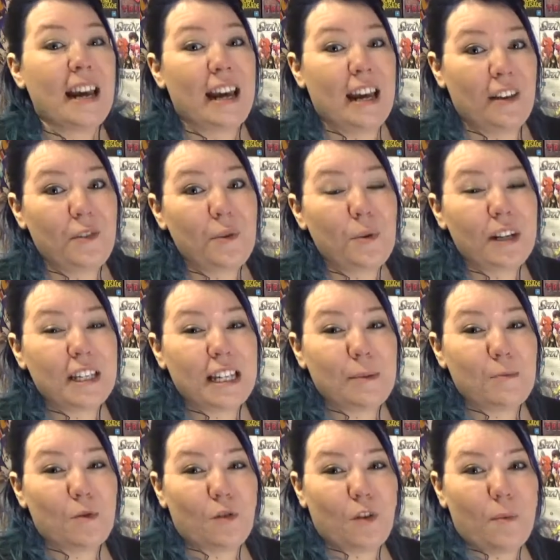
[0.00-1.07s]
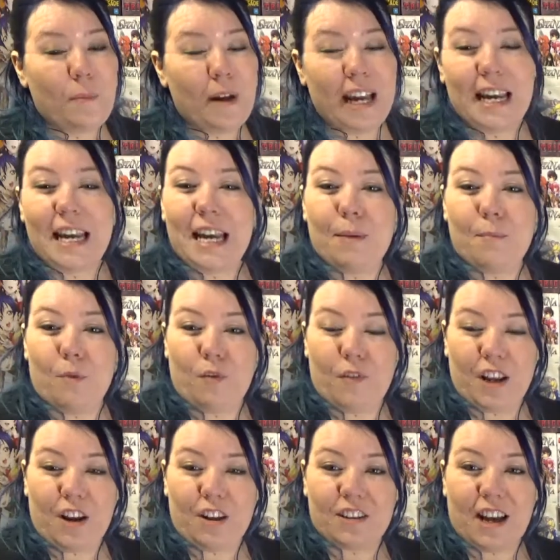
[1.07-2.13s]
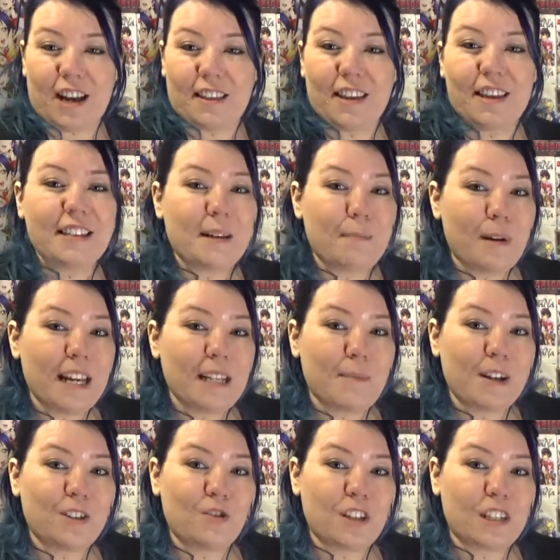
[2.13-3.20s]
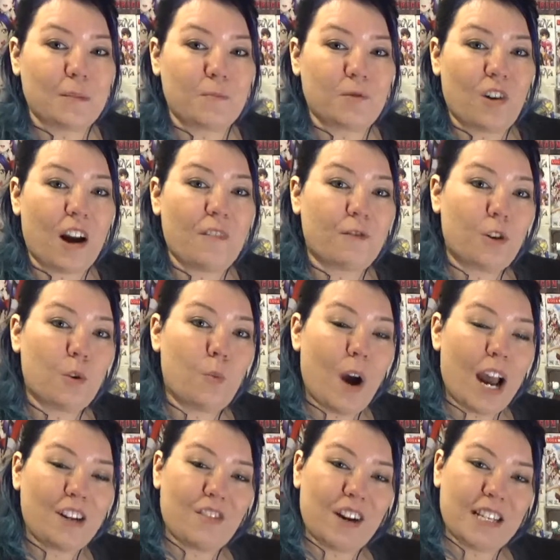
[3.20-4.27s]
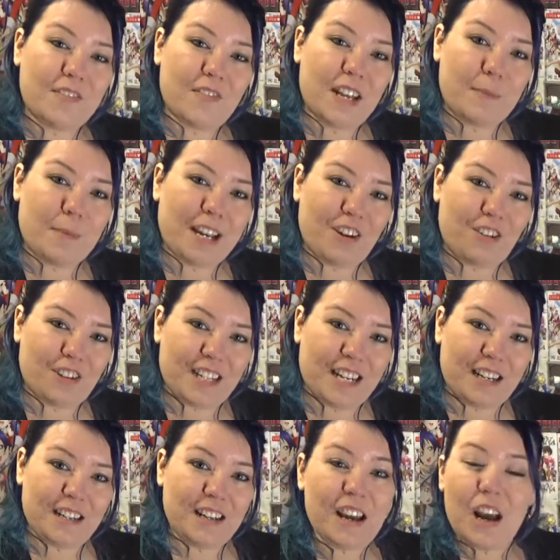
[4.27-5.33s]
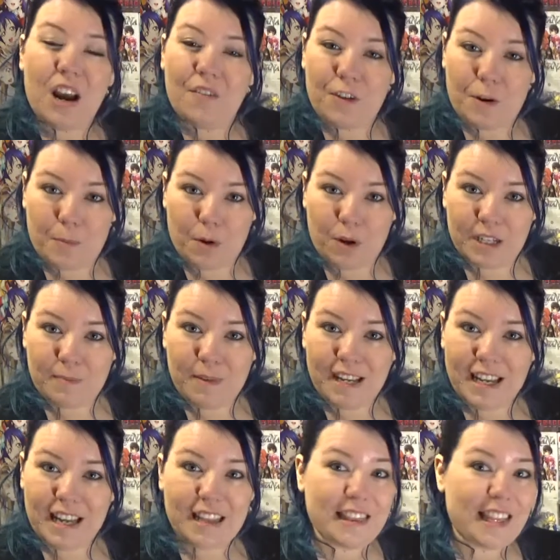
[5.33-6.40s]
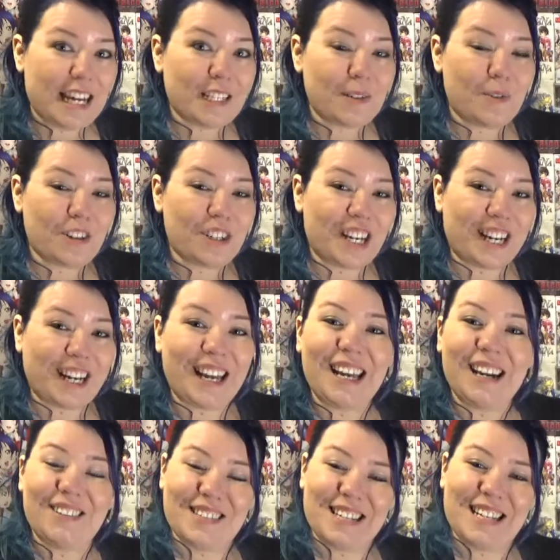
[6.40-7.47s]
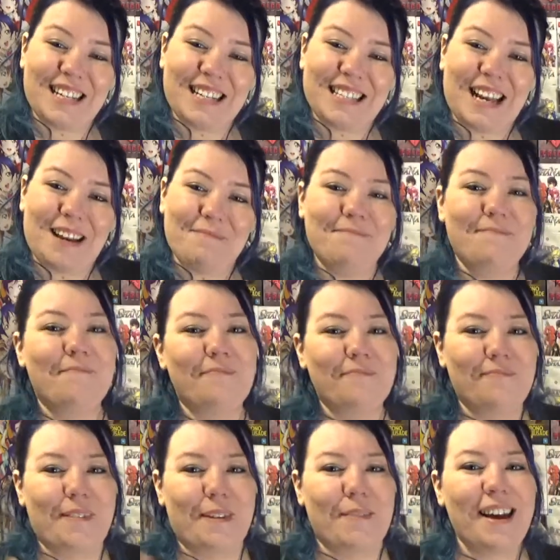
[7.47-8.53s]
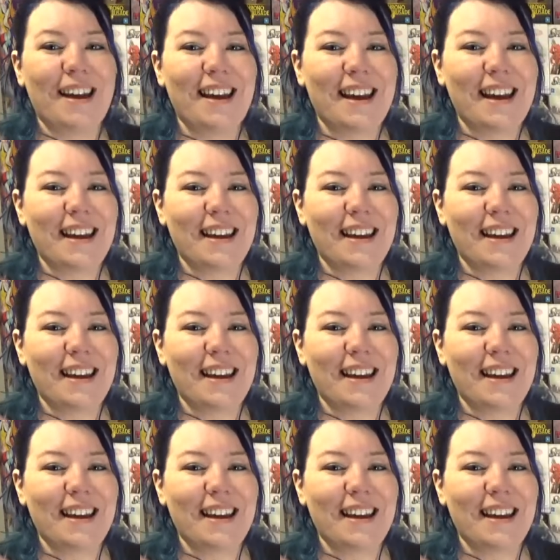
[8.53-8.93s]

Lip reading: If you want to see more from me and more videos like this, then please make sure to subscribe for a wide range of anime content. From Moe to Mika, thanks for watching and I'll see you next time. Bye bye!